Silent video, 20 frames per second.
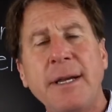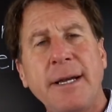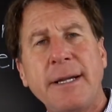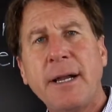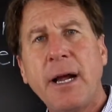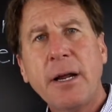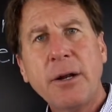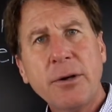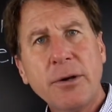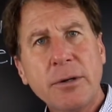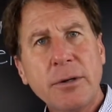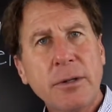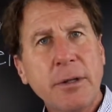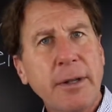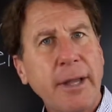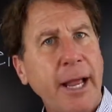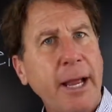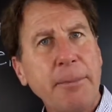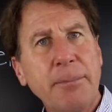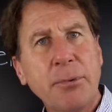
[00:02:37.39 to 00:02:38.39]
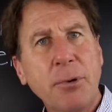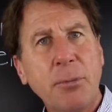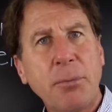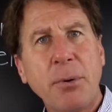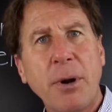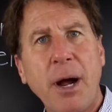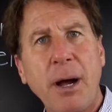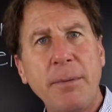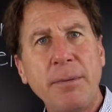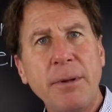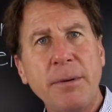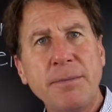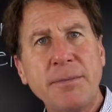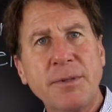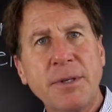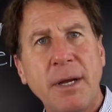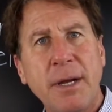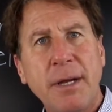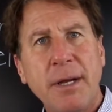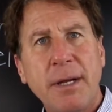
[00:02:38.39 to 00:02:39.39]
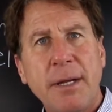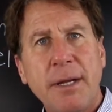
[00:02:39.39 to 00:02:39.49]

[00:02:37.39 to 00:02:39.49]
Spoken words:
and I heard labral problems.